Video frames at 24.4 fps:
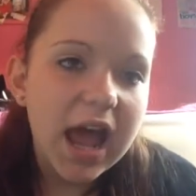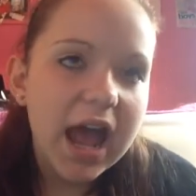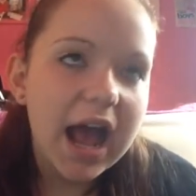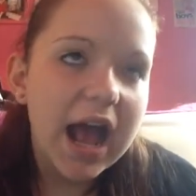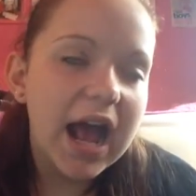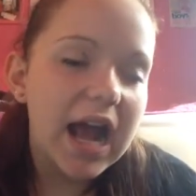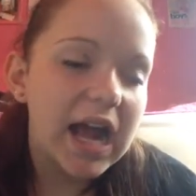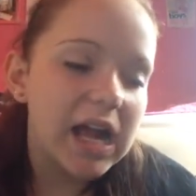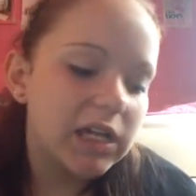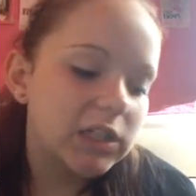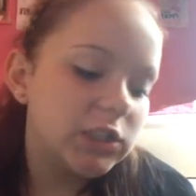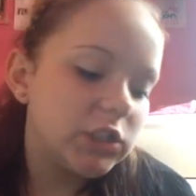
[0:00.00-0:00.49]

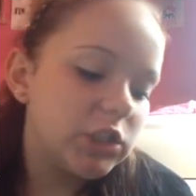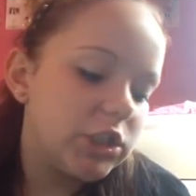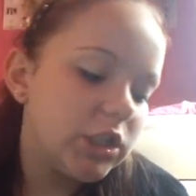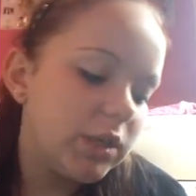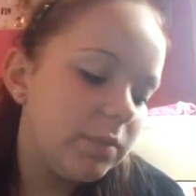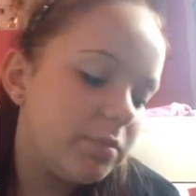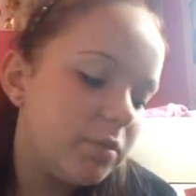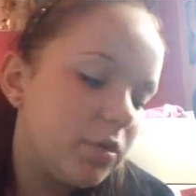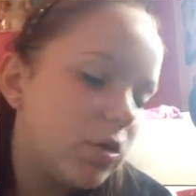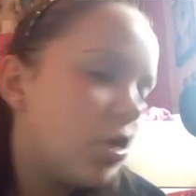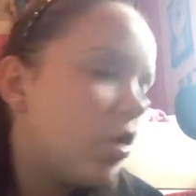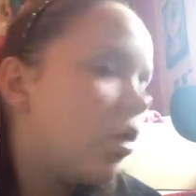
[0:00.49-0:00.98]
and
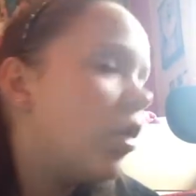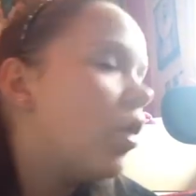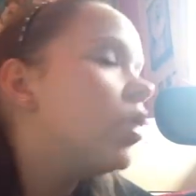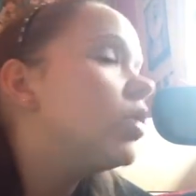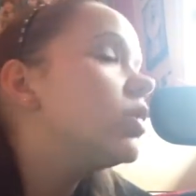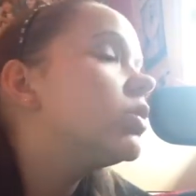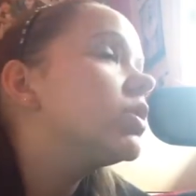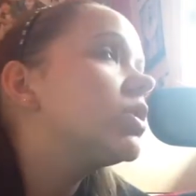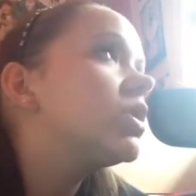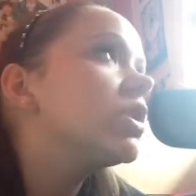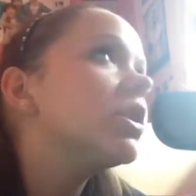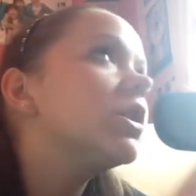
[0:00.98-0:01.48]
she put
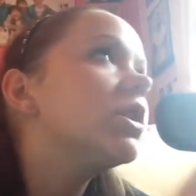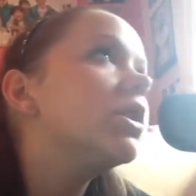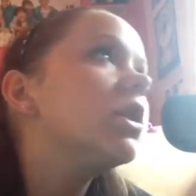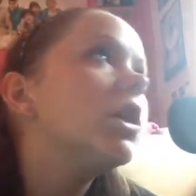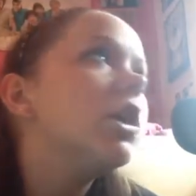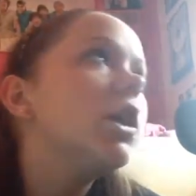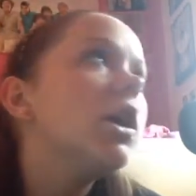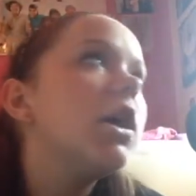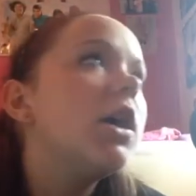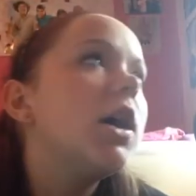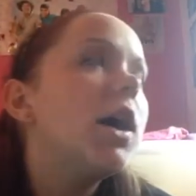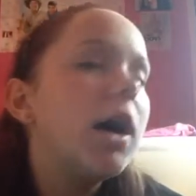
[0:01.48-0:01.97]

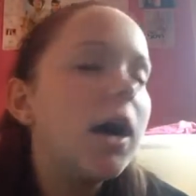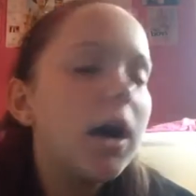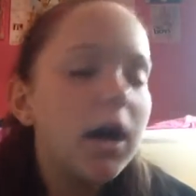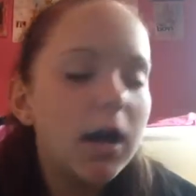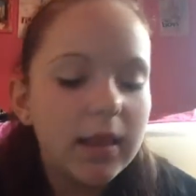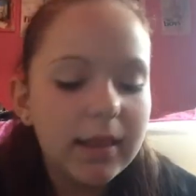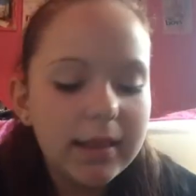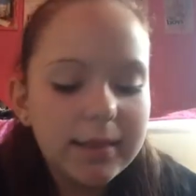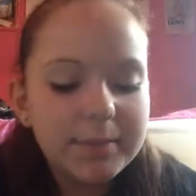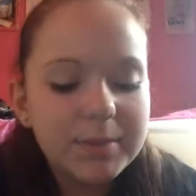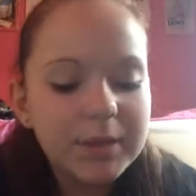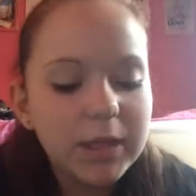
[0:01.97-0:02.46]

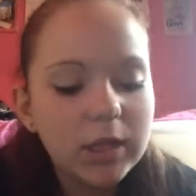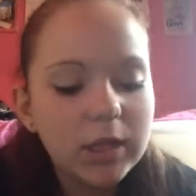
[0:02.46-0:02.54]
a lip